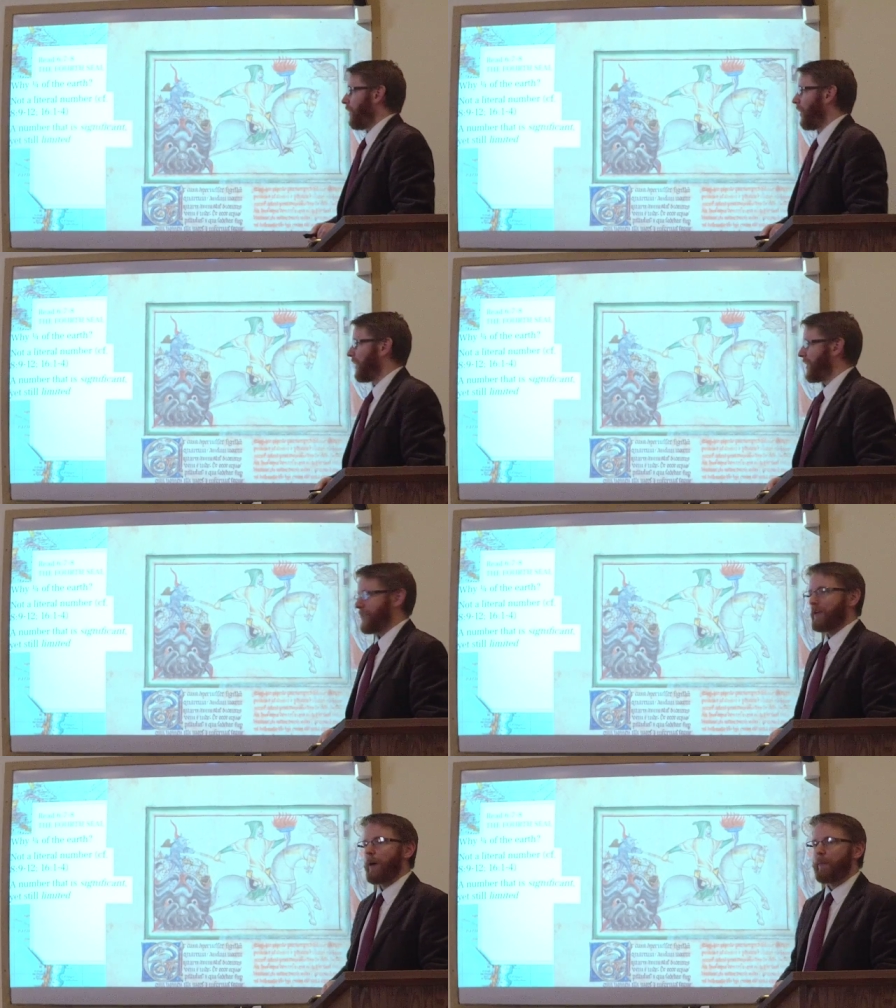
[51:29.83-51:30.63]
Well,
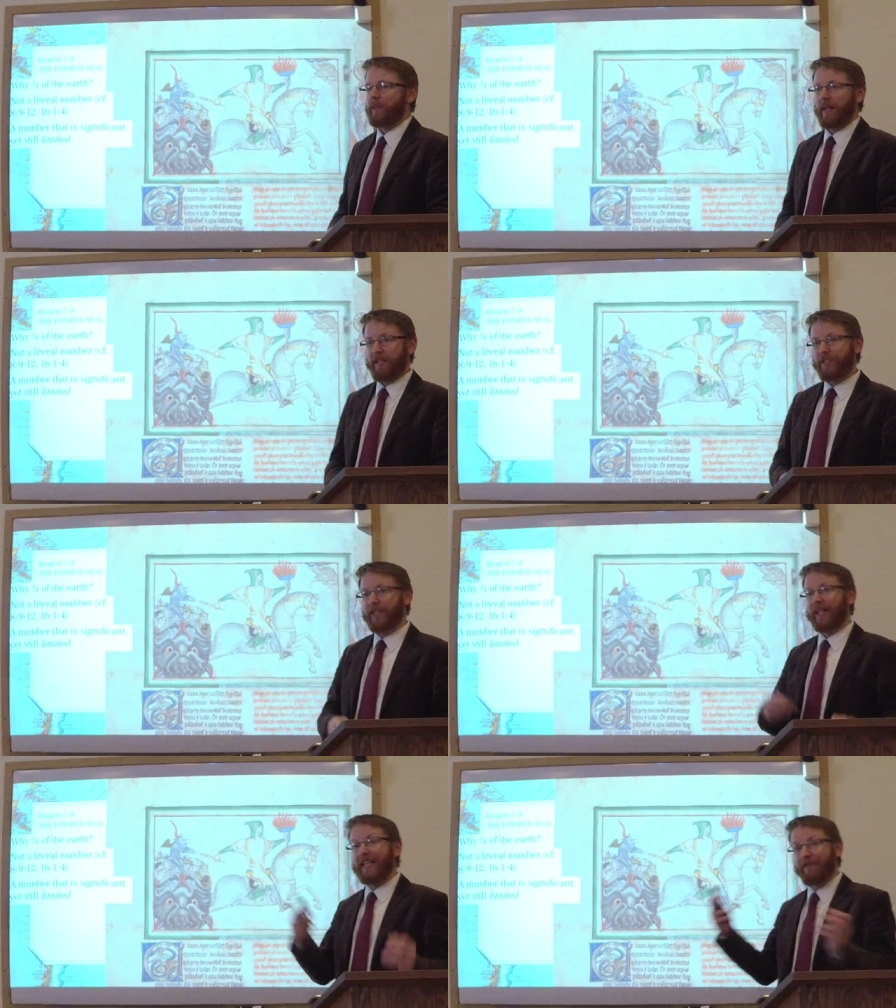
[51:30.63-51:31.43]
it's a number that is
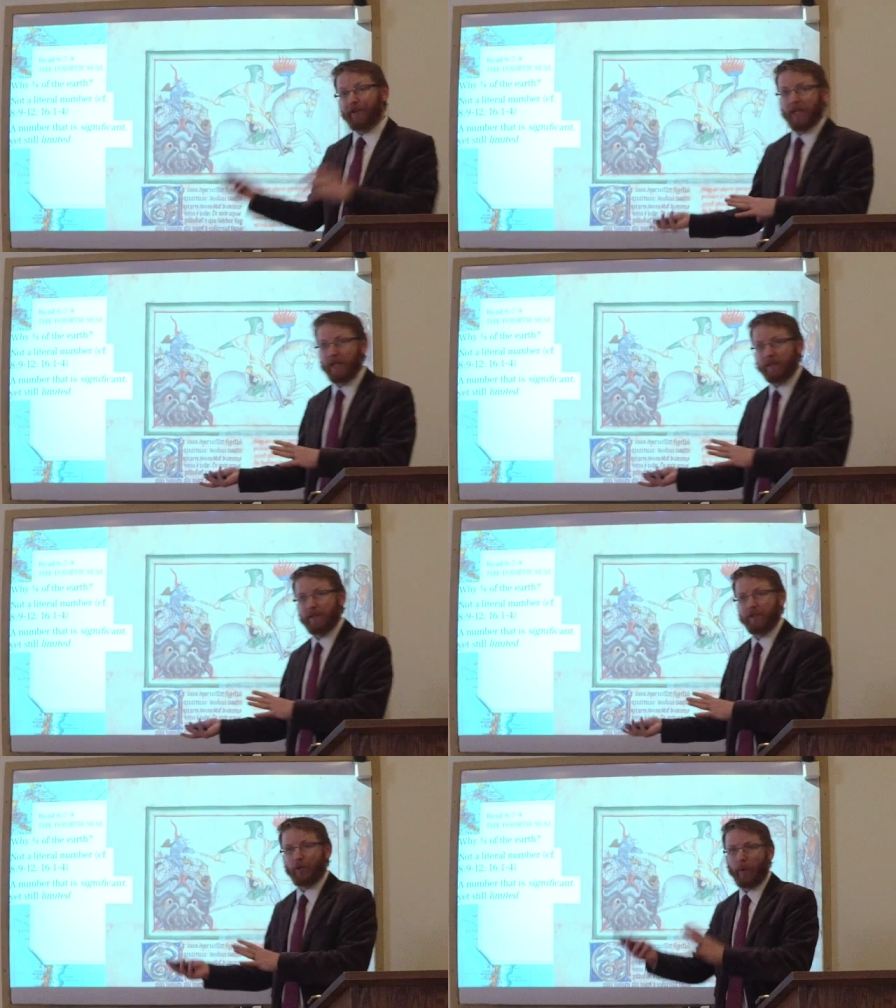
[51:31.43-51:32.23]
significant.
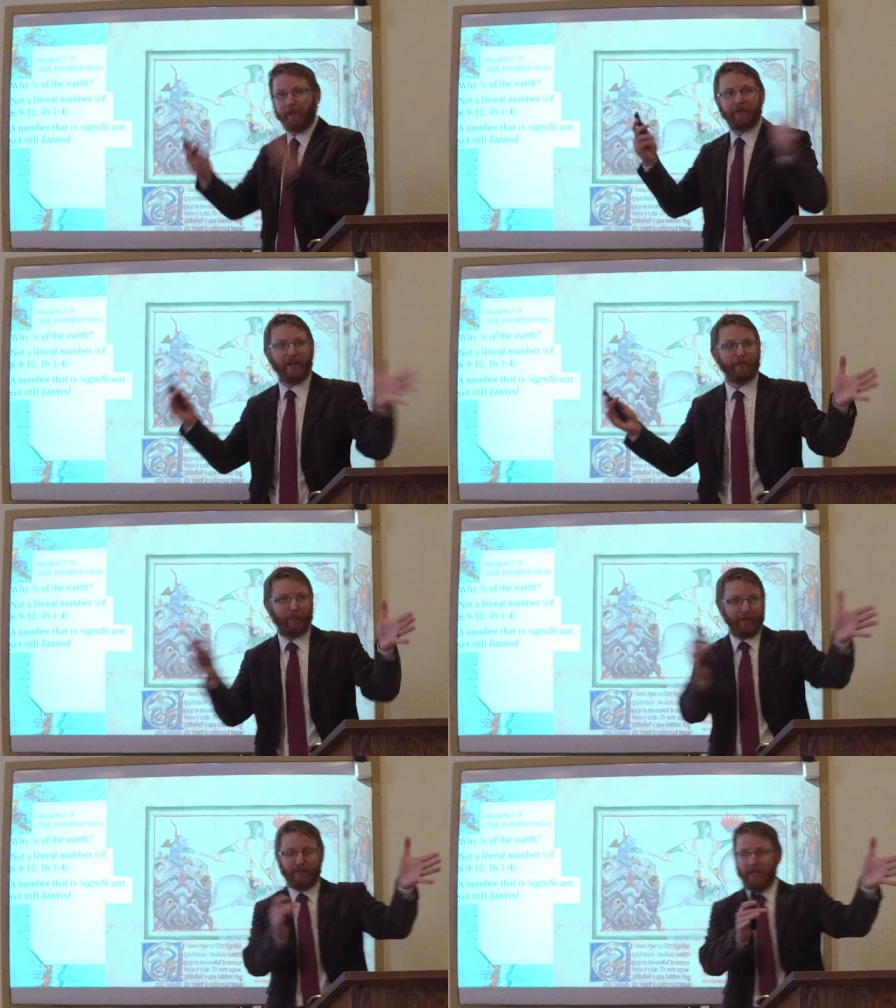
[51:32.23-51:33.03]
It's
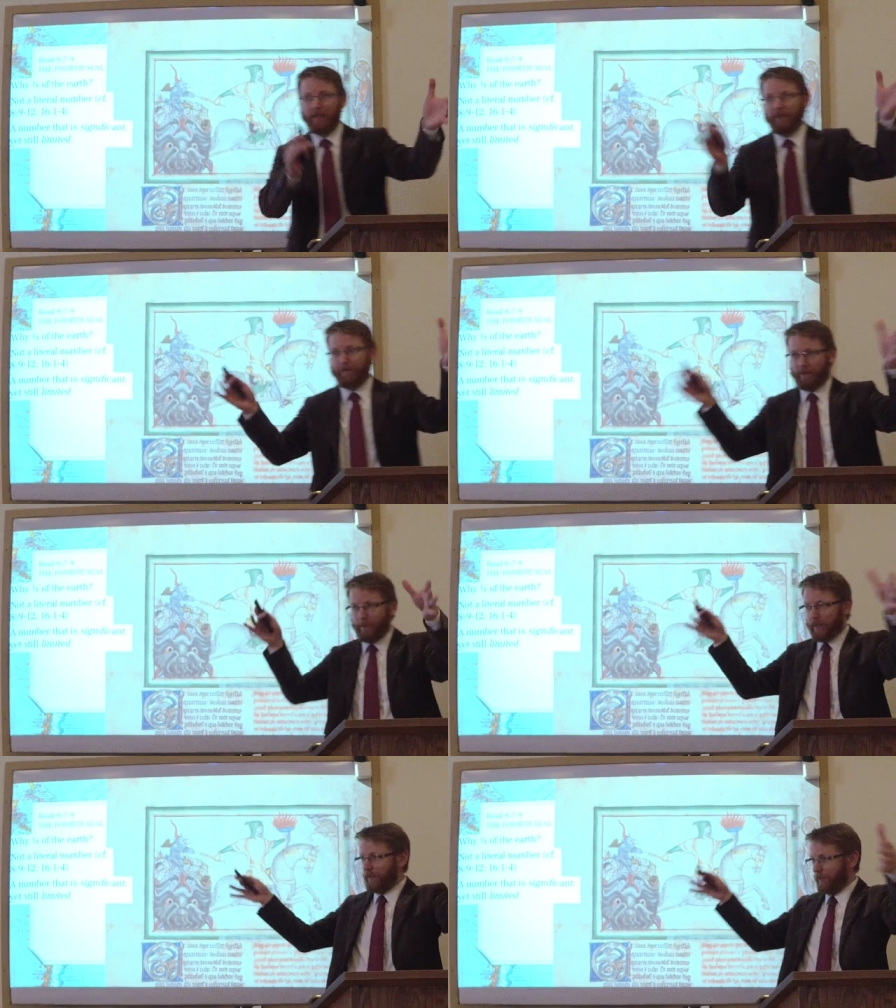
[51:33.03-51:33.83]
25% of the
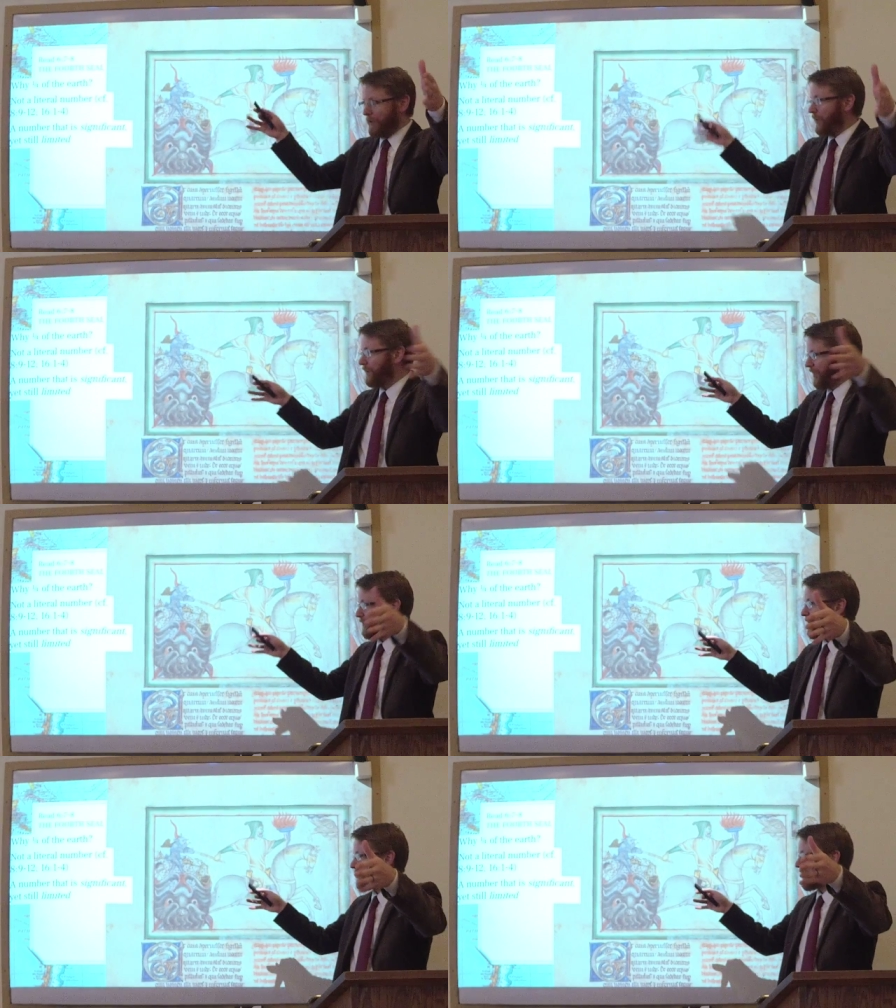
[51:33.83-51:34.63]
big, you know, of
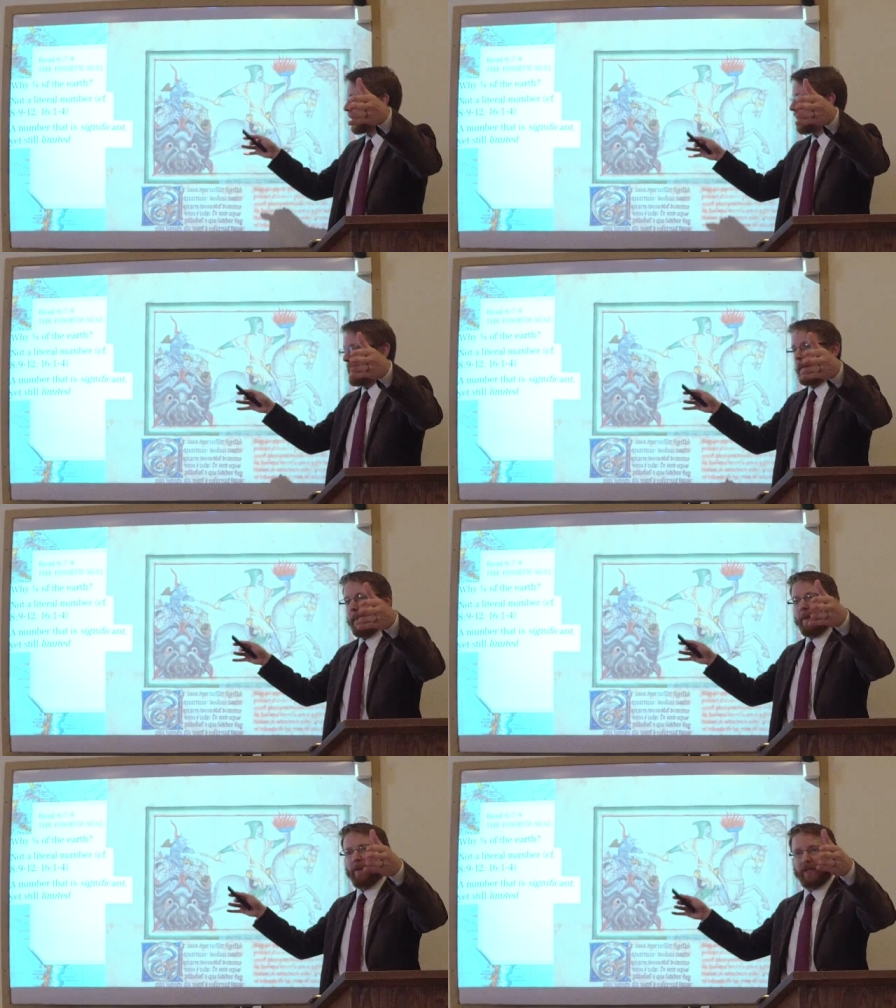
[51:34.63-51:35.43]
everything,
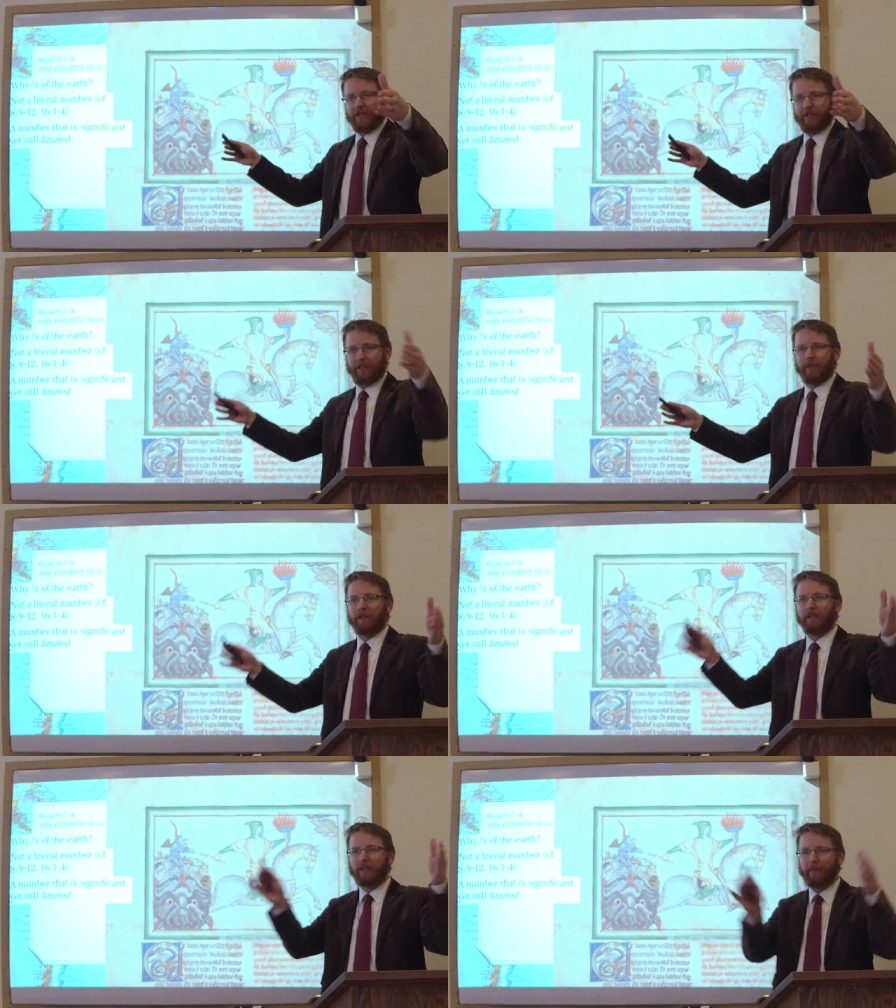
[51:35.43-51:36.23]
but it's
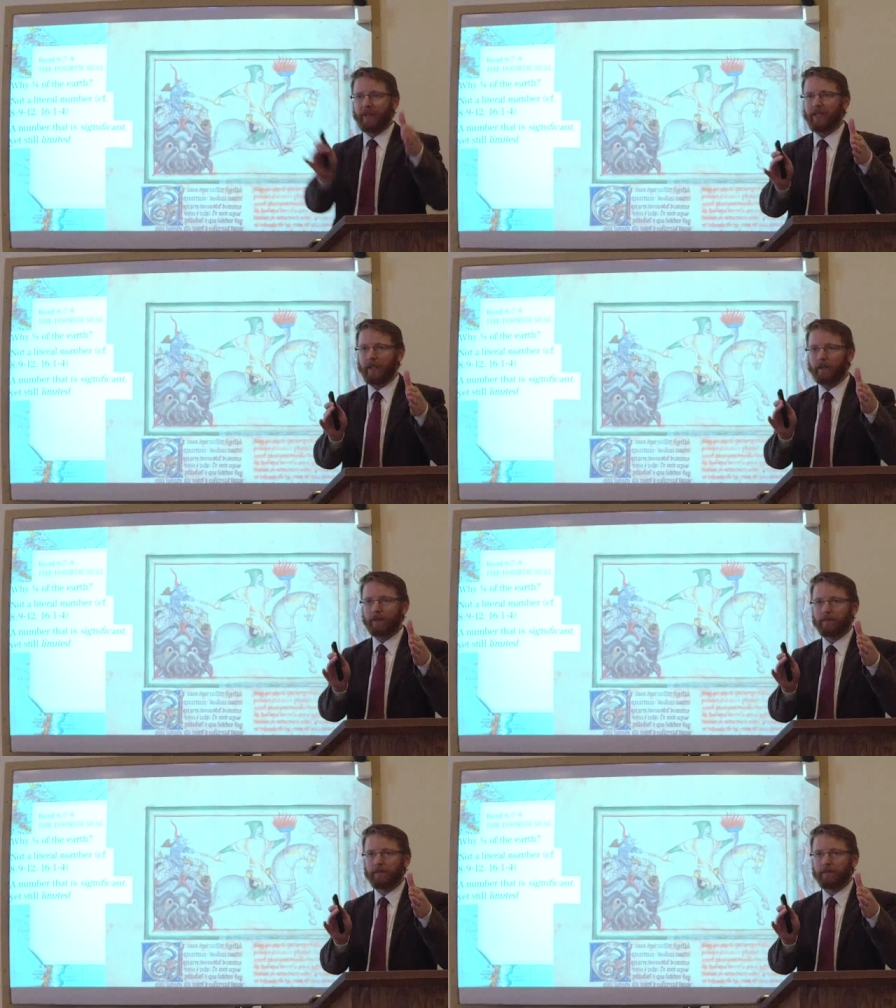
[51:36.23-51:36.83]
still limited.